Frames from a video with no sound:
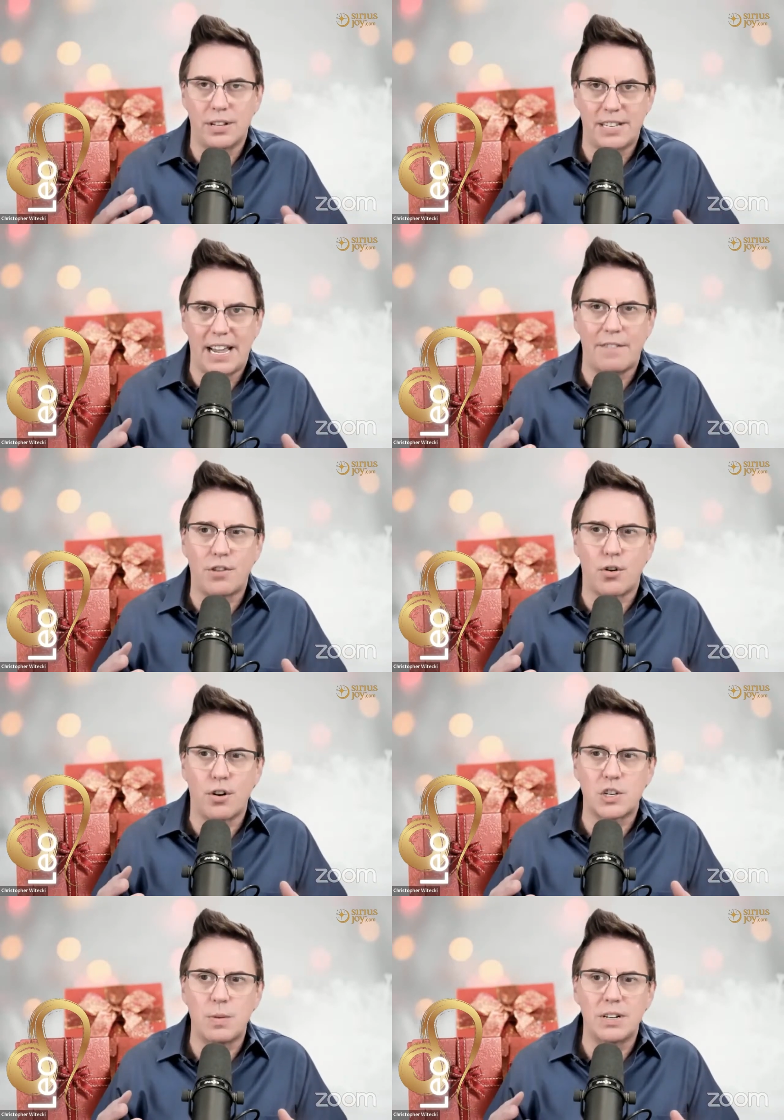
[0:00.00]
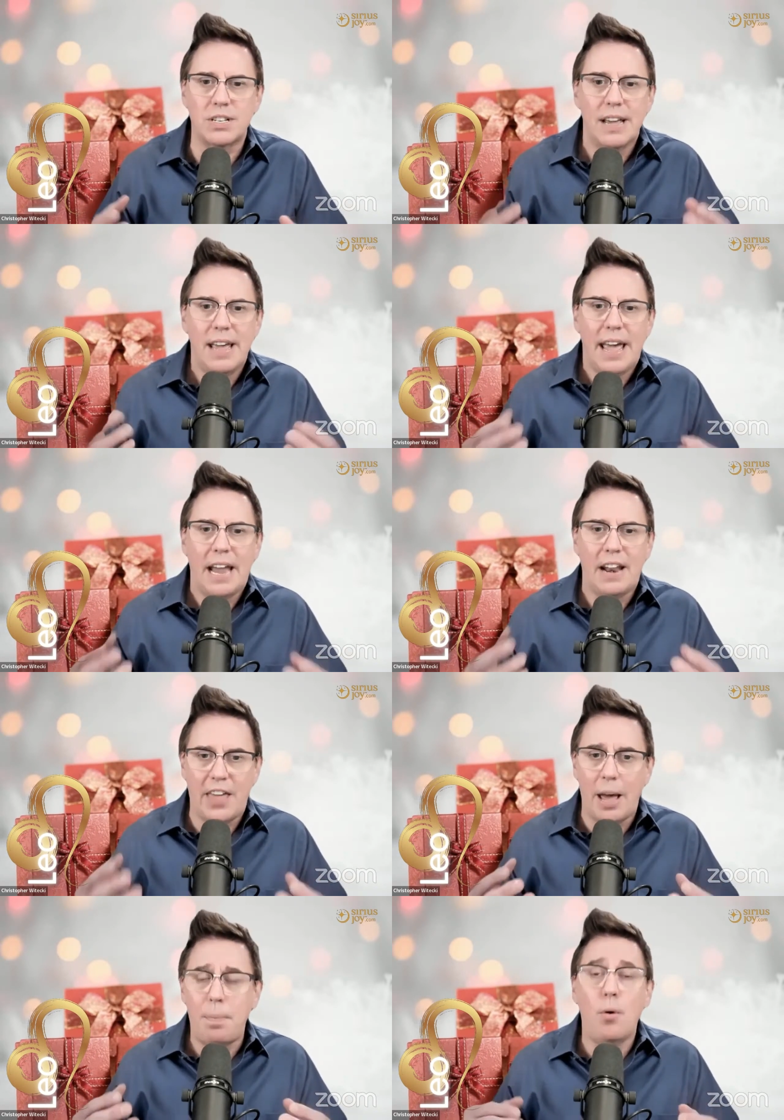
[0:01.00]
the day after Christmas. And at
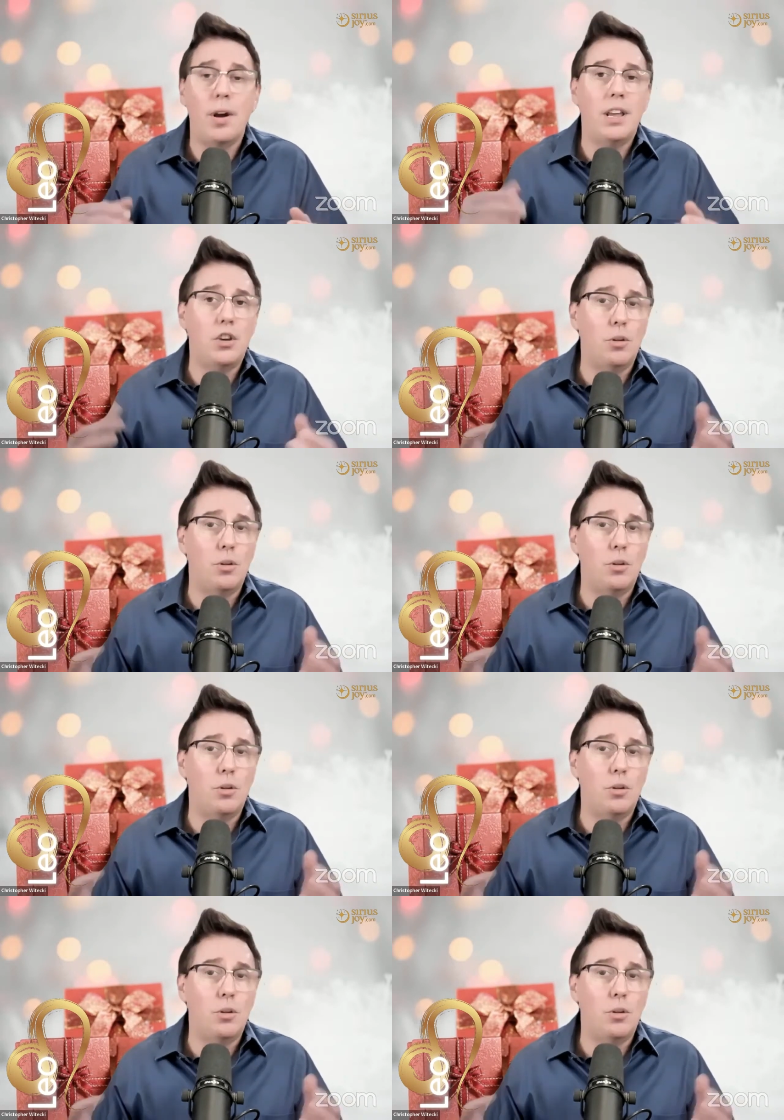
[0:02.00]
that point,